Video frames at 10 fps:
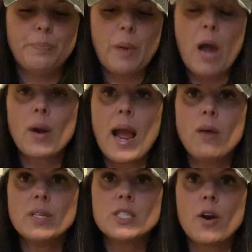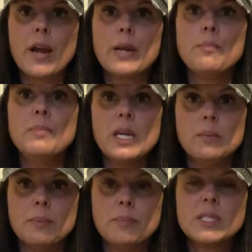power outlets are at a
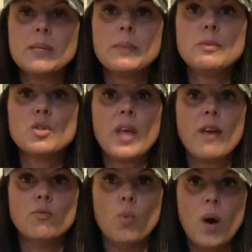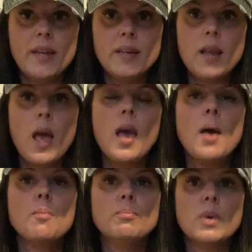minimum. Sometimes you only have one,
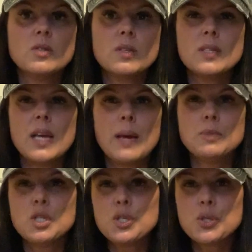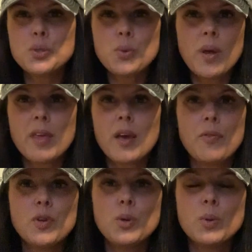most of the time two, I think, on
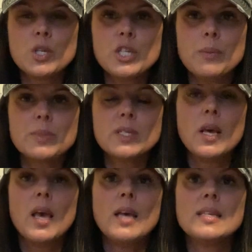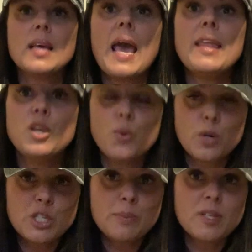the newer ships. And
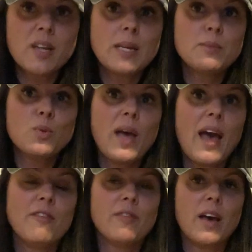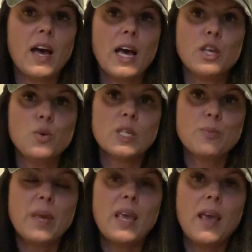newer ships, a lot of times will have
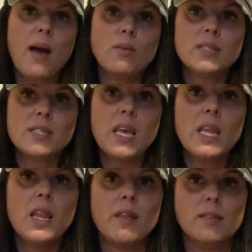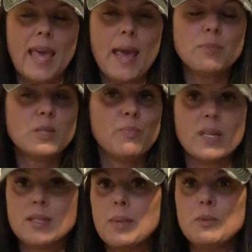USB outlets in the lamps,
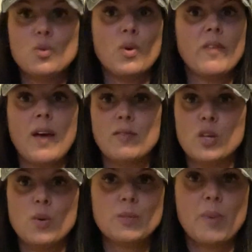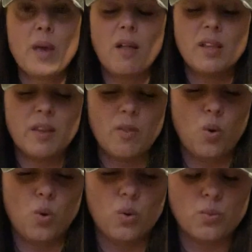but sometimes you won't even have a USB outlet in the
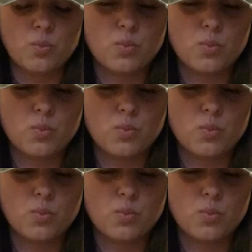whole